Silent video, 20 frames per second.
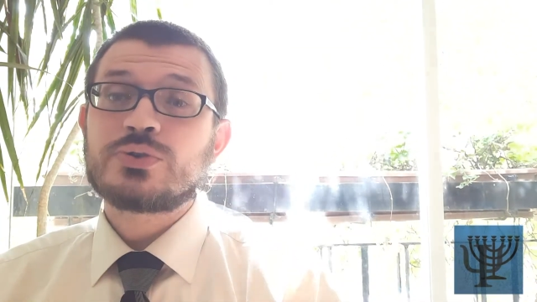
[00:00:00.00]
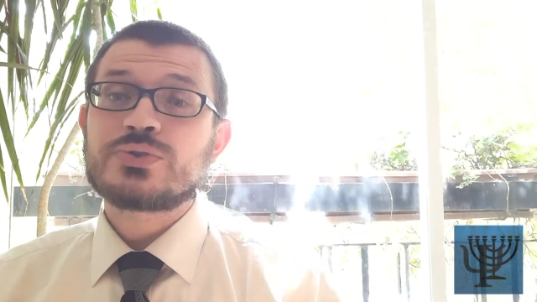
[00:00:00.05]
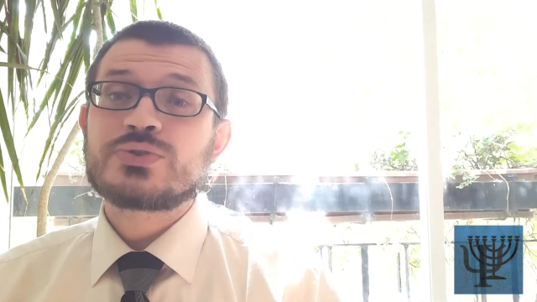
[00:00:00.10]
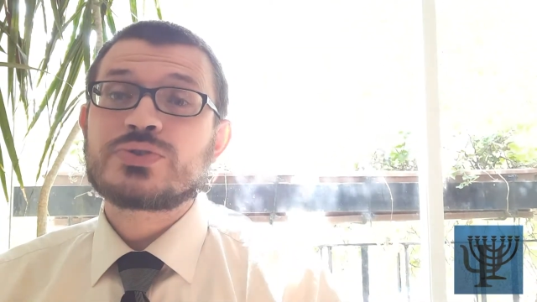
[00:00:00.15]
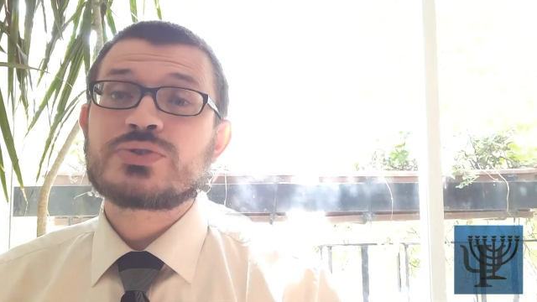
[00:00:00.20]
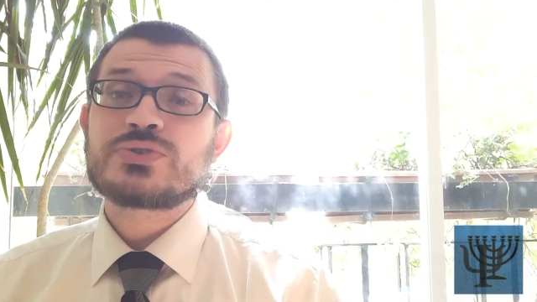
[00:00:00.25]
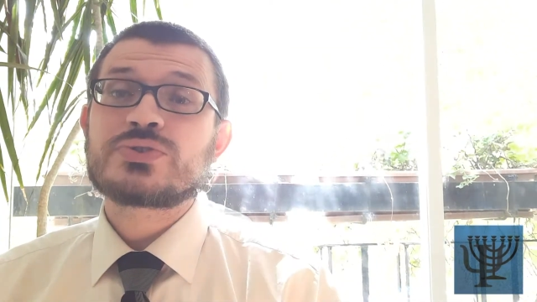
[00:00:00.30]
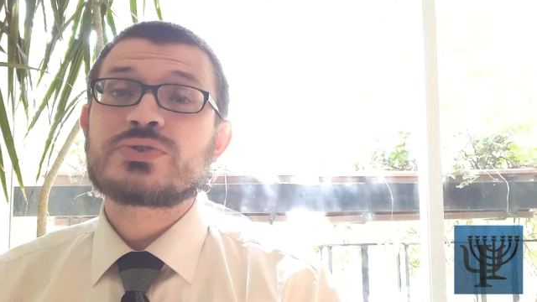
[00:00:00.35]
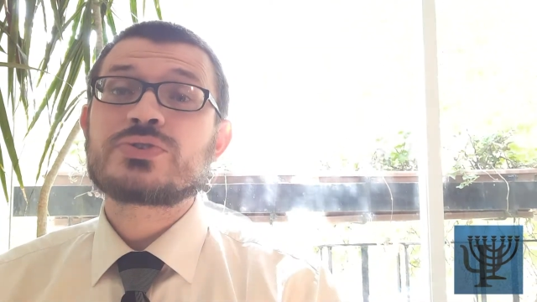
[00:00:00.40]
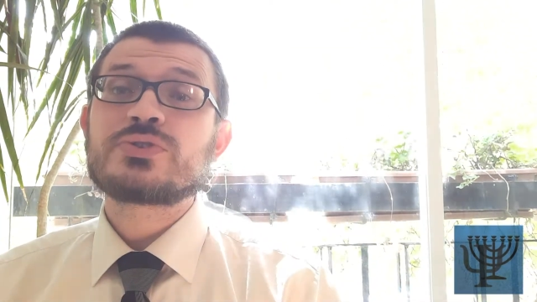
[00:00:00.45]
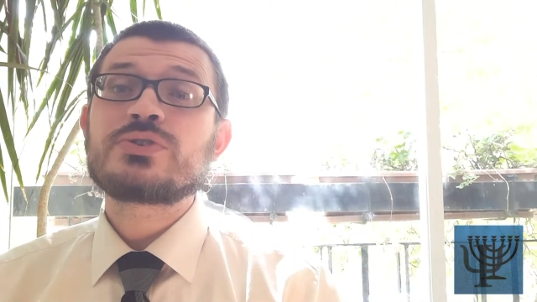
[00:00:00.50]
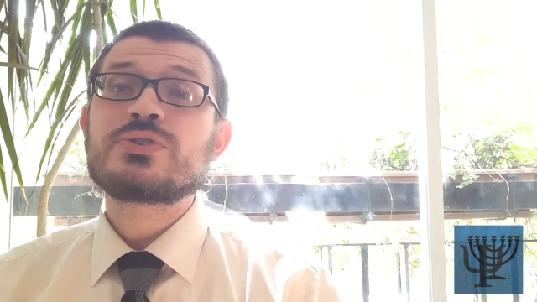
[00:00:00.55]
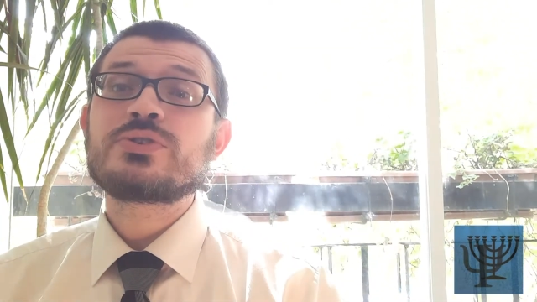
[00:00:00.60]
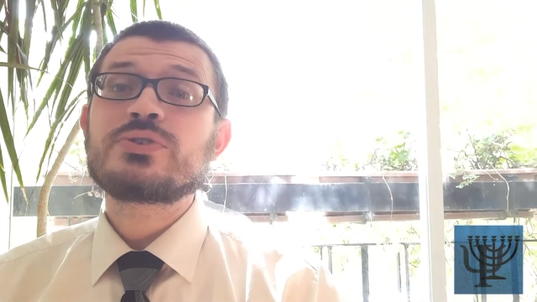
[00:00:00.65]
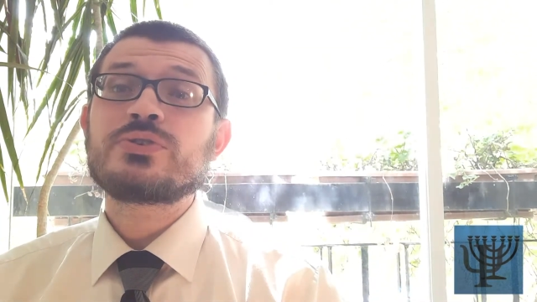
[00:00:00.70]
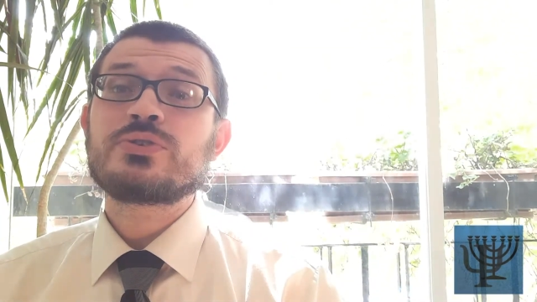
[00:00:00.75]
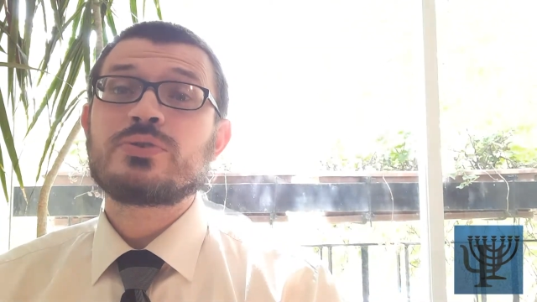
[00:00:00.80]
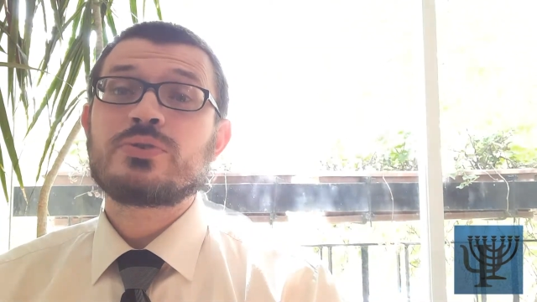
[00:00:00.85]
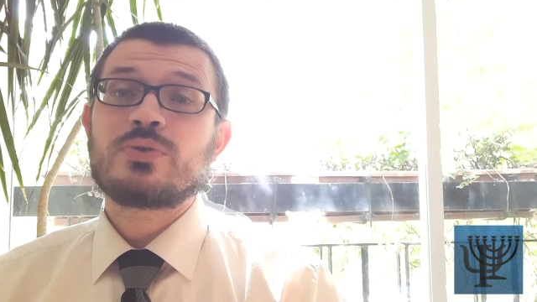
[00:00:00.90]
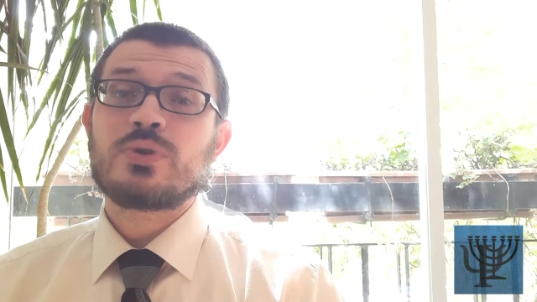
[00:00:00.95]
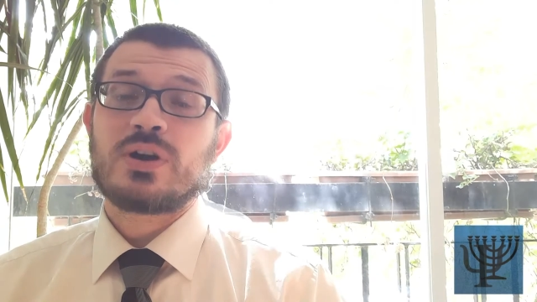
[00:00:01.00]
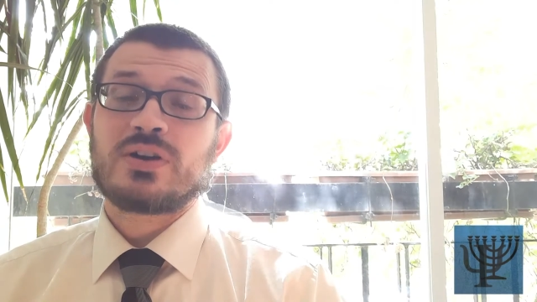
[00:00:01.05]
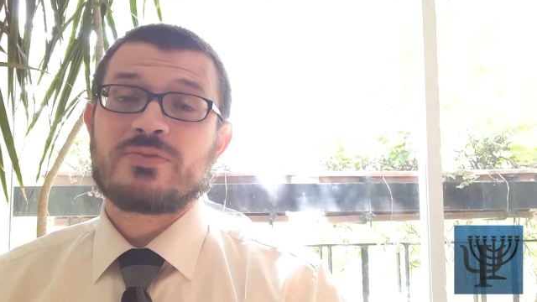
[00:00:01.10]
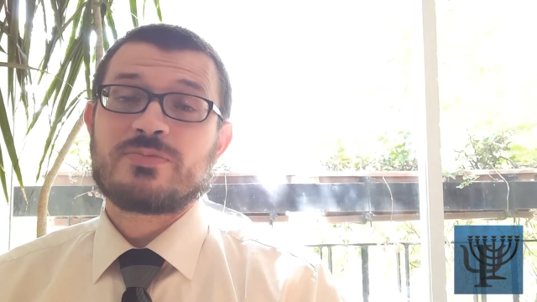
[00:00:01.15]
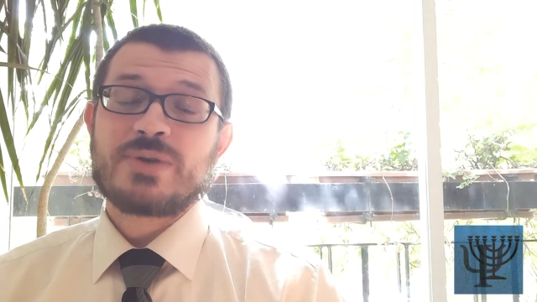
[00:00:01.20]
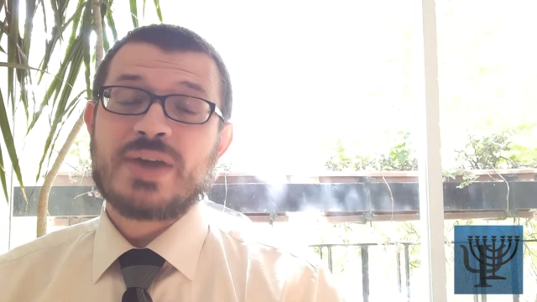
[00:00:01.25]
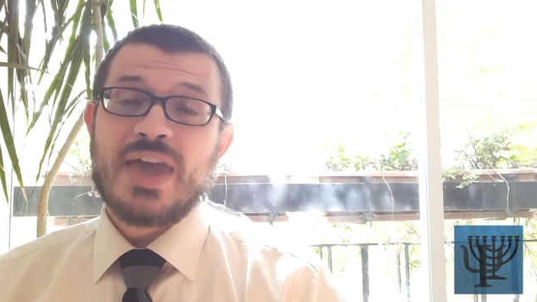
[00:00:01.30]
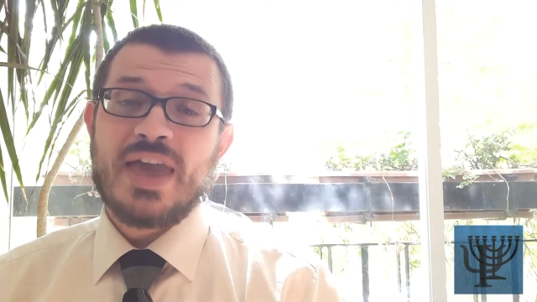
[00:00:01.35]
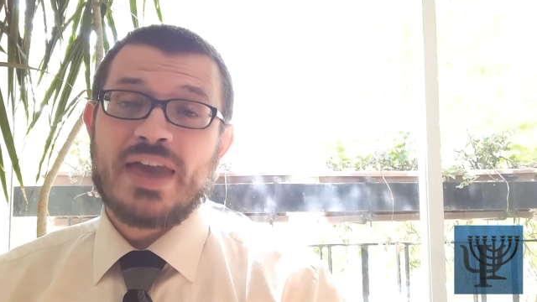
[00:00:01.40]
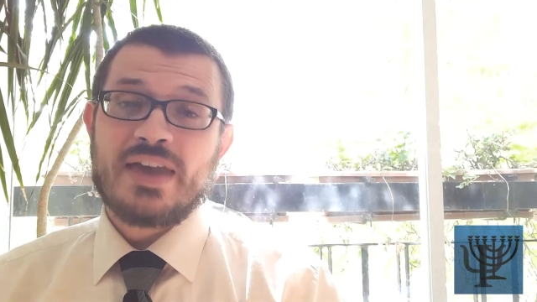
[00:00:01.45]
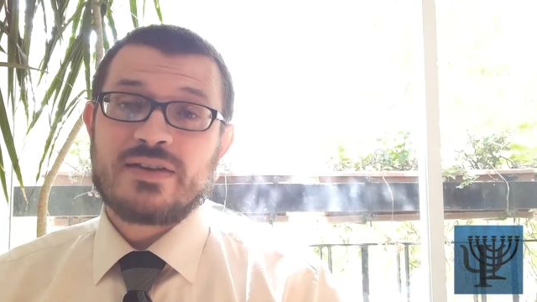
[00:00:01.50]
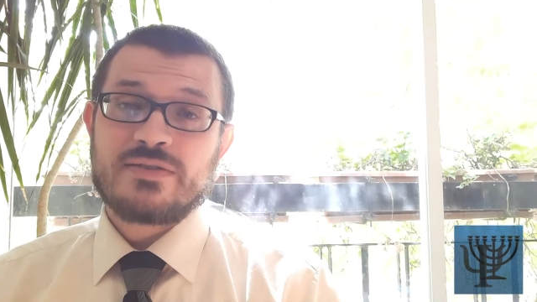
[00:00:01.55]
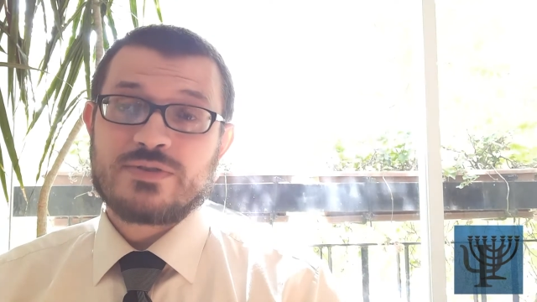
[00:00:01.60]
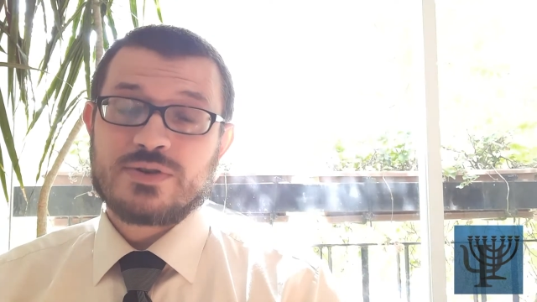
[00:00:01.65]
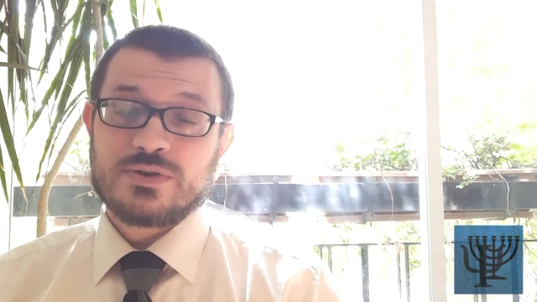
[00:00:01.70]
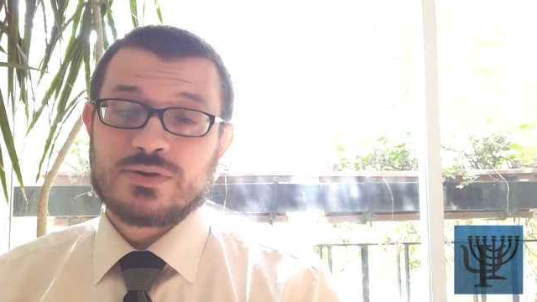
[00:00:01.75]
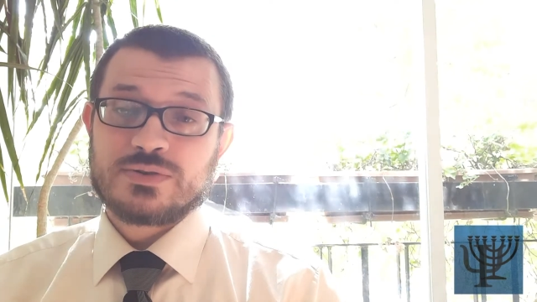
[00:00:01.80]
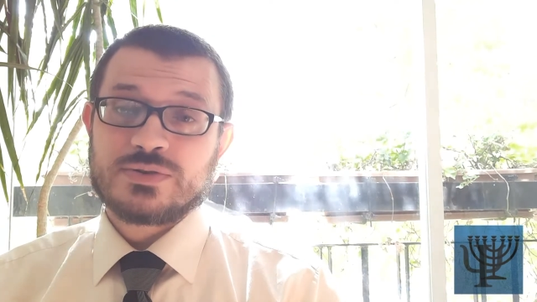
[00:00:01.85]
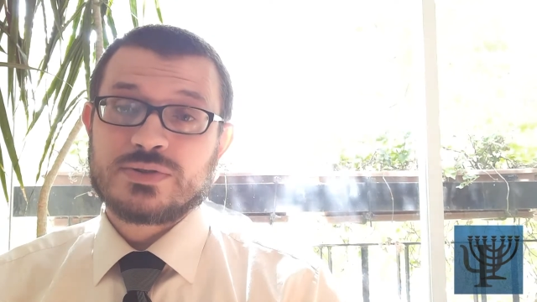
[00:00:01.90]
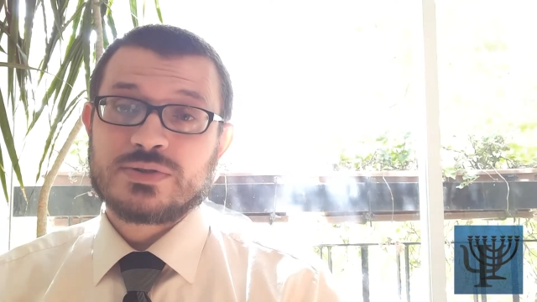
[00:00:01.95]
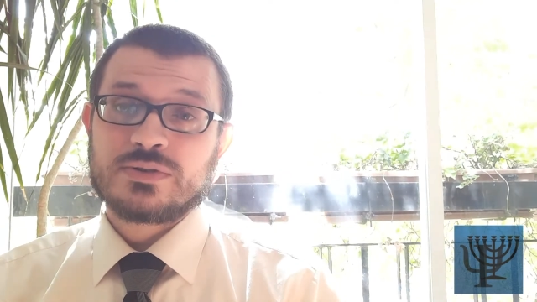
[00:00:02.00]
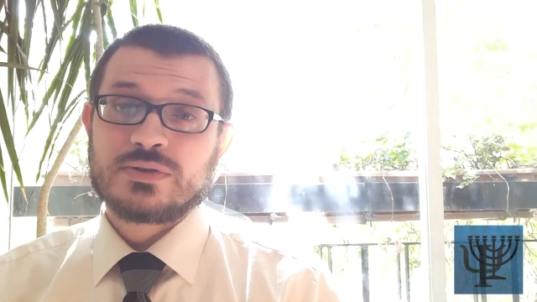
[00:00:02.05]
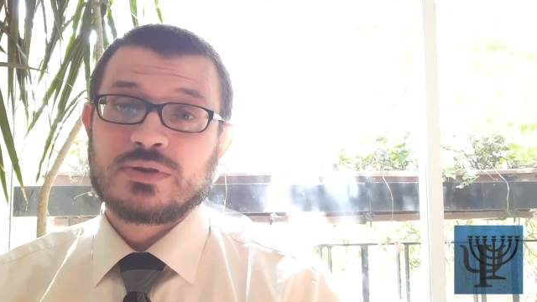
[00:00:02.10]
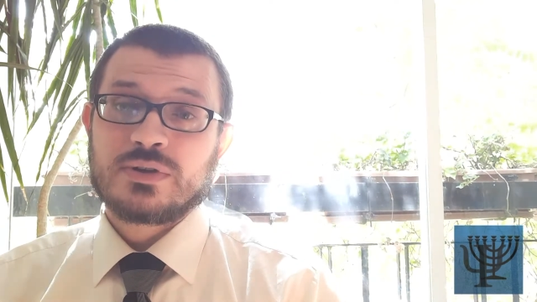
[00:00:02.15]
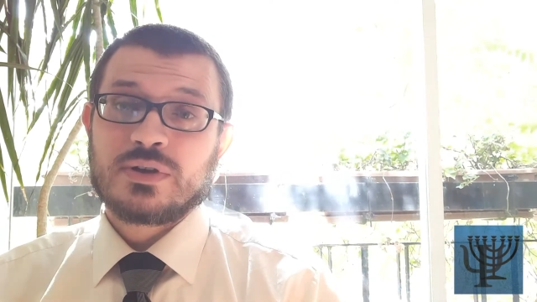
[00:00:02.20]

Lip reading: slew of behaviors